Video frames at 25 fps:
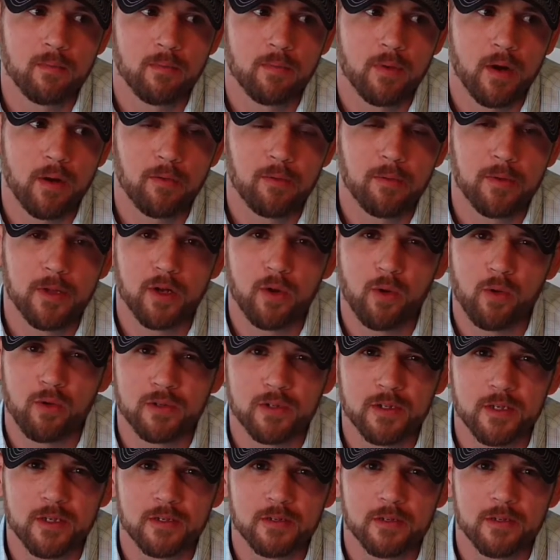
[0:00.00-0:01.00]
probably
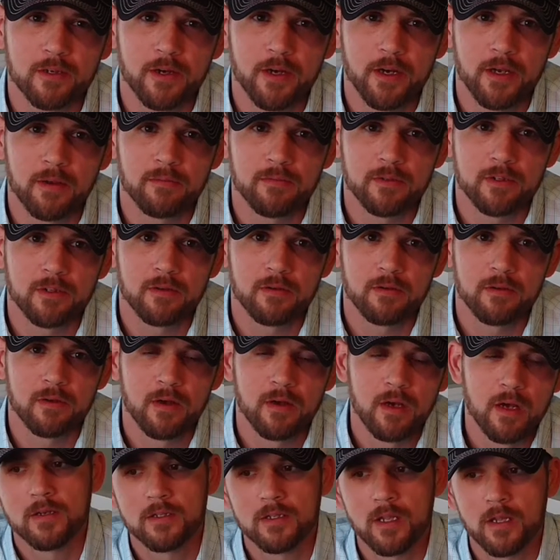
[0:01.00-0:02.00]
Corsa Extremes.
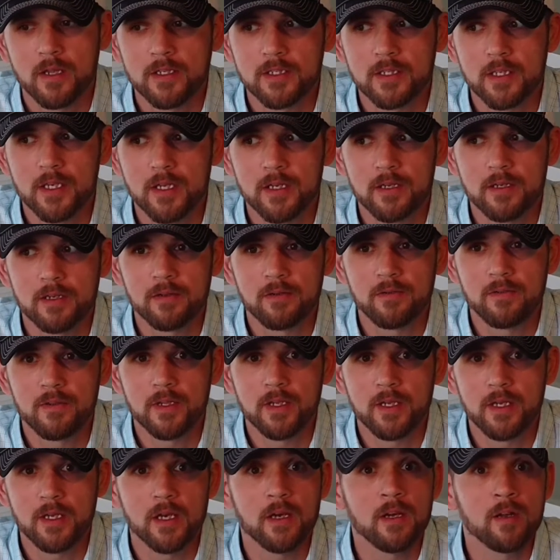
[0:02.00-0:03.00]
So let's get to
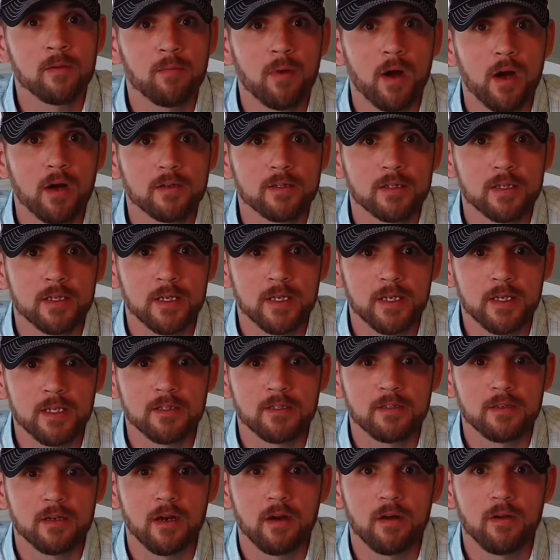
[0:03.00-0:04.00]
the unboxing and
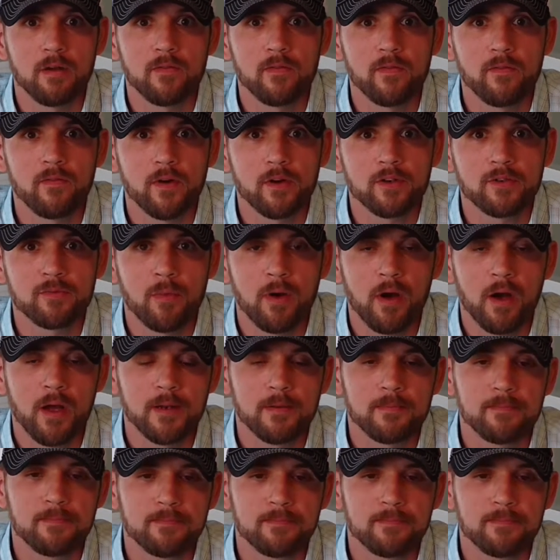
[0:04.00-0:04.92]
install of the first mod.